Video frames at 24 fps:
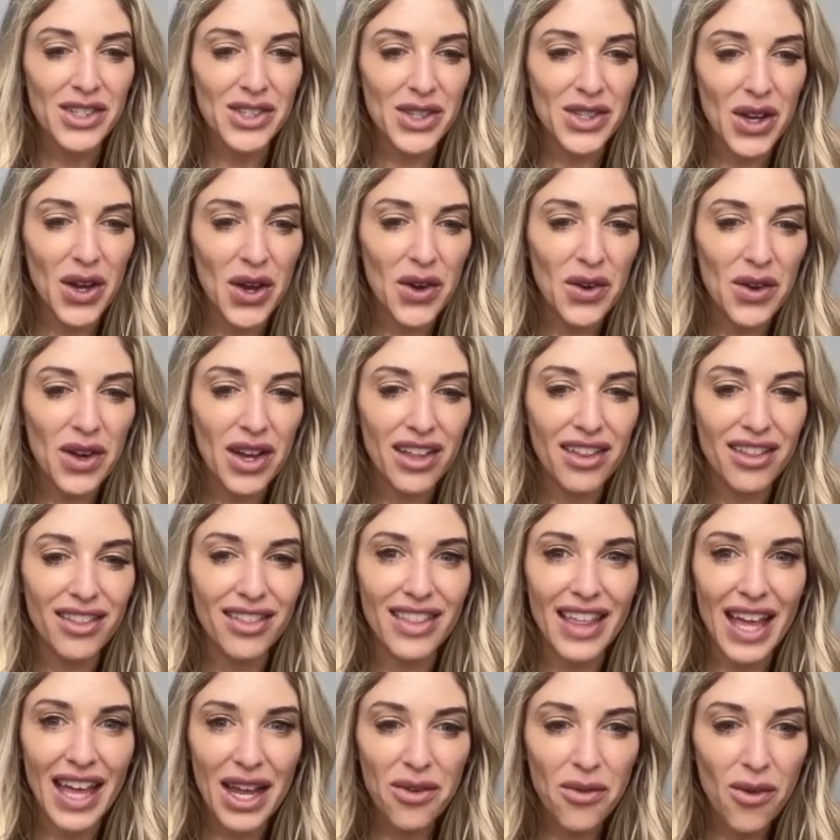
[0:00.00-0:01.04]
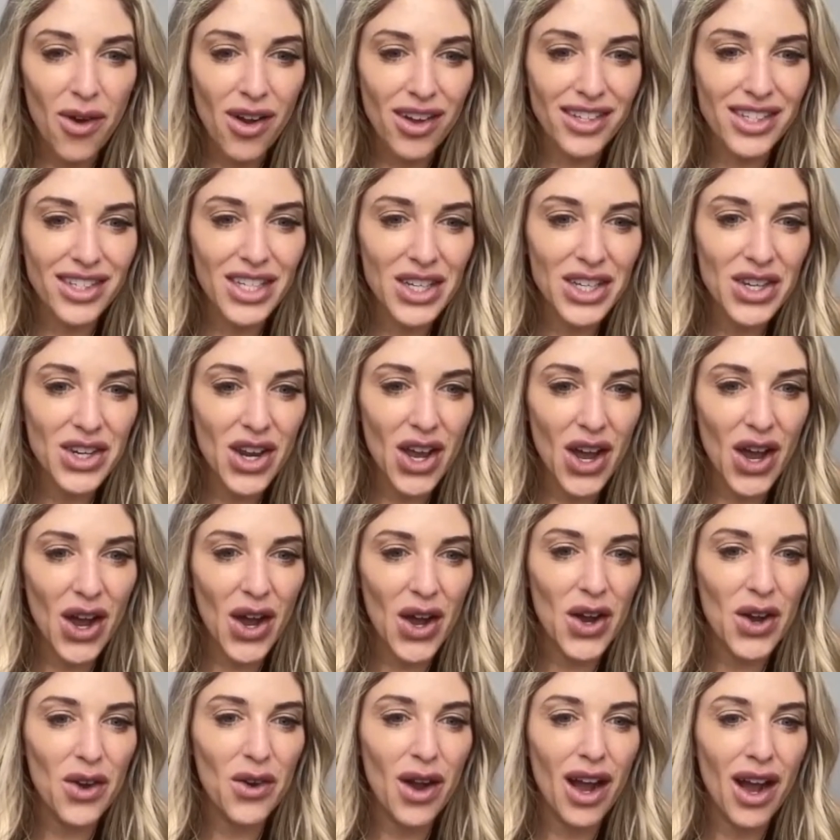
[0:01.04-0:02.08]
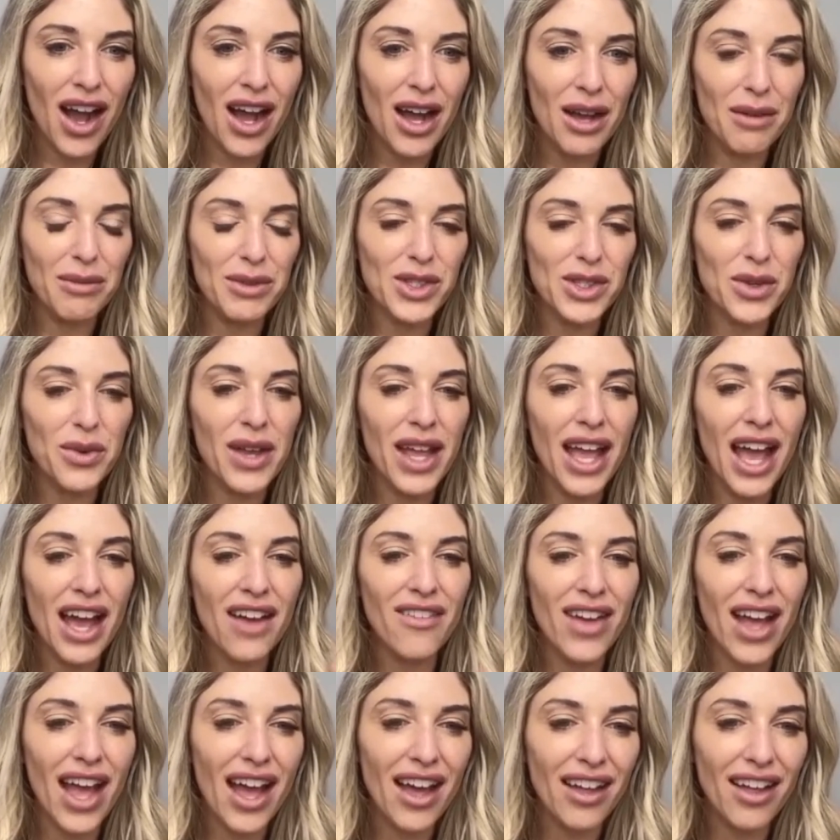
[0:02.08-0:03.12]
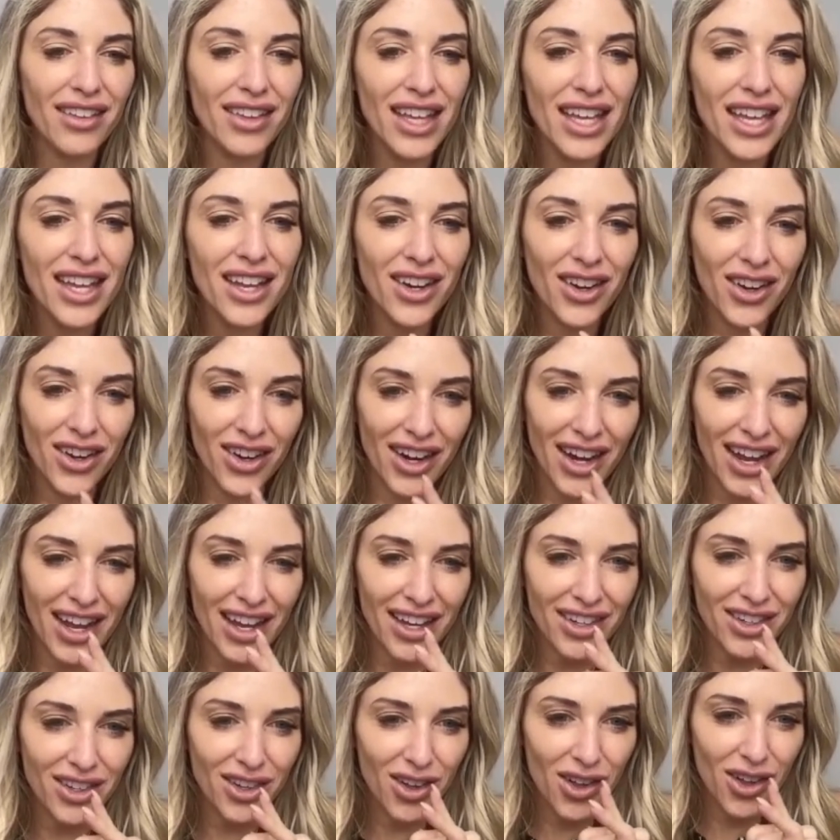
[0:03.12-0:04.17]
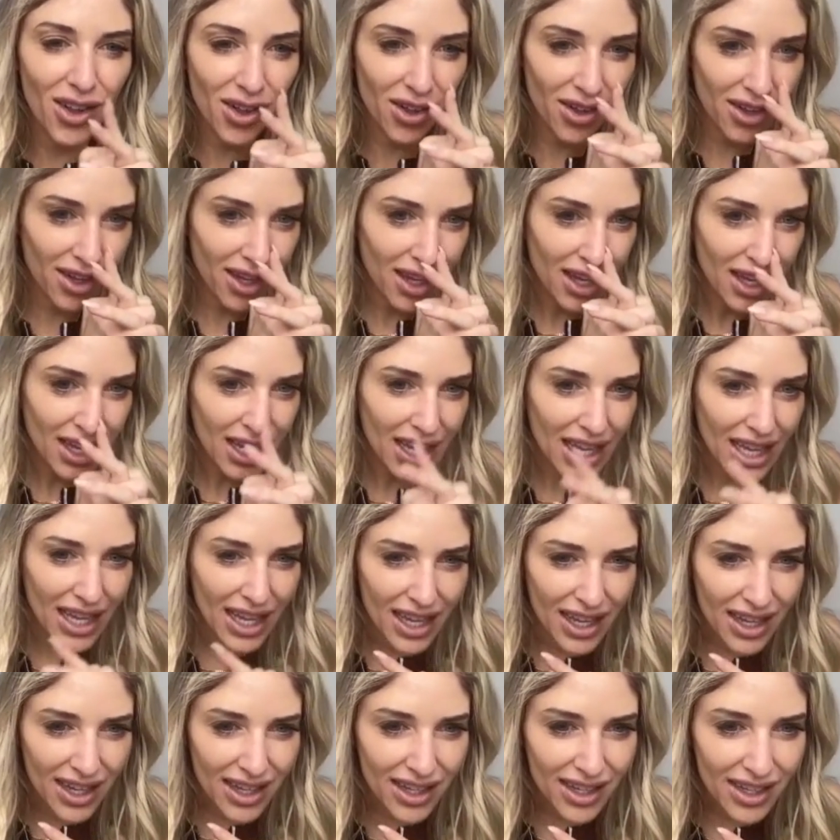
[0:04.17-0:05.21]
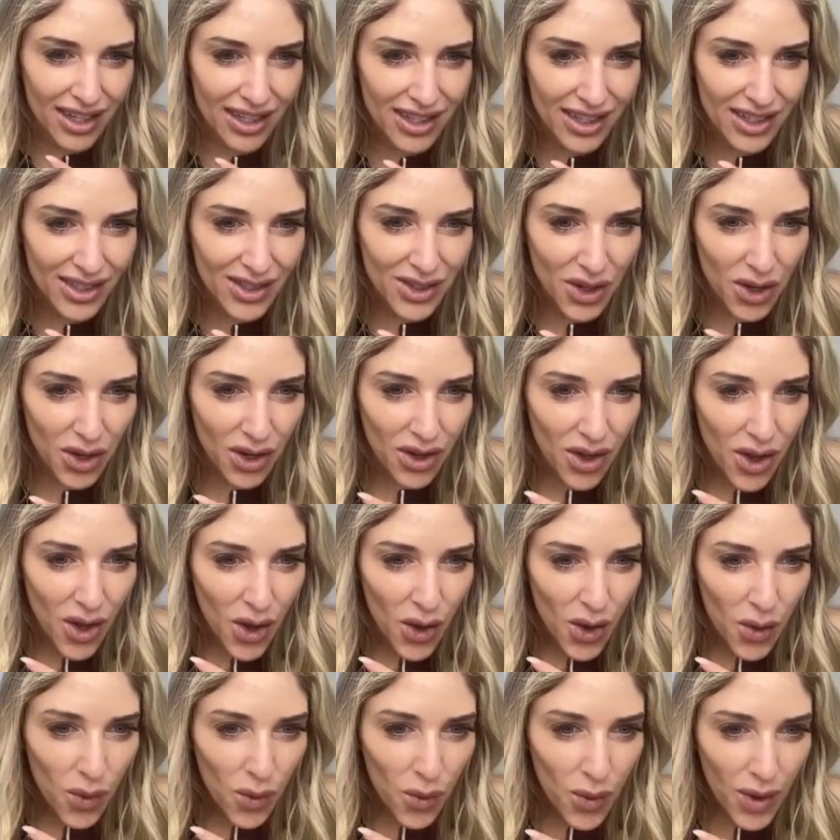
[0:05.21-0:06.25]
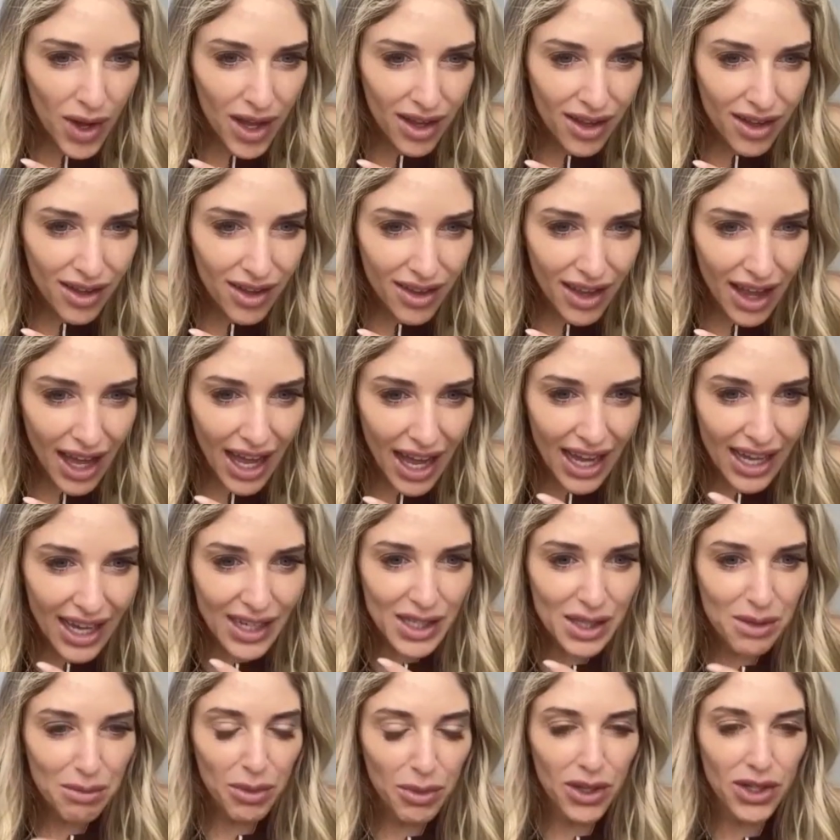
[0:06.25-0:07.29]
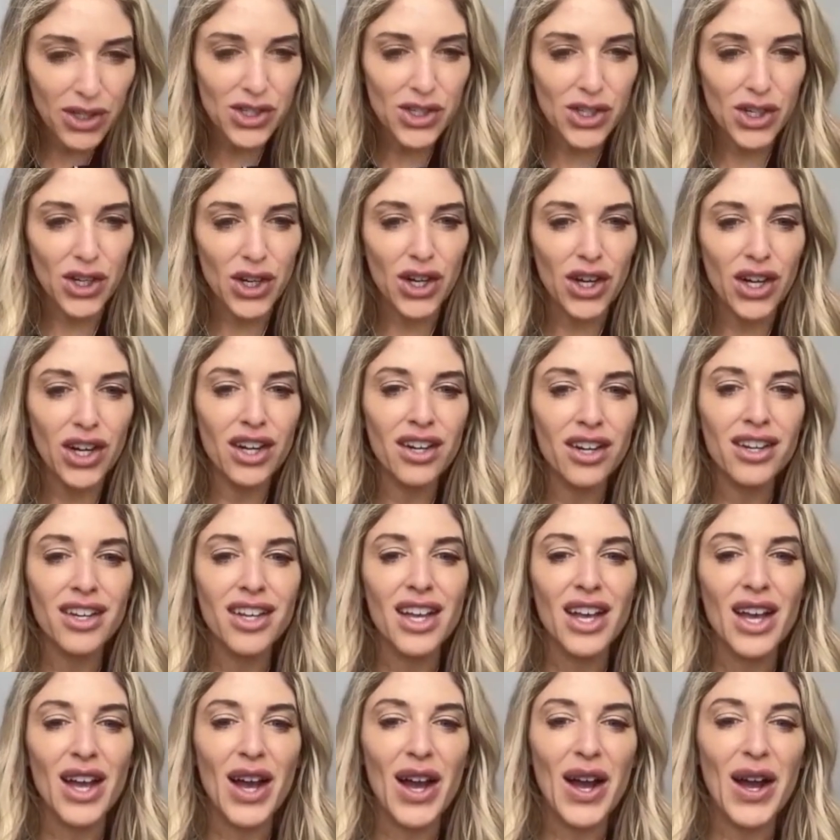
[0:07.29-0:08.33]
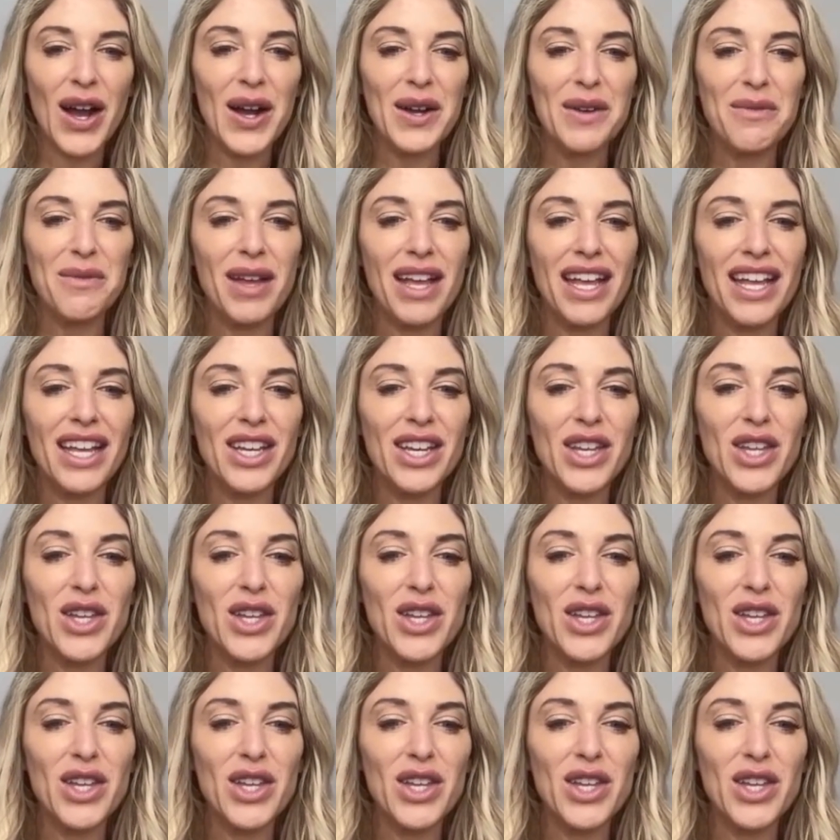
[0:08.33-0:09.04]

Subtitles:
So sure. They want to know, so we have Ellie, her handle is Will X Mercer. In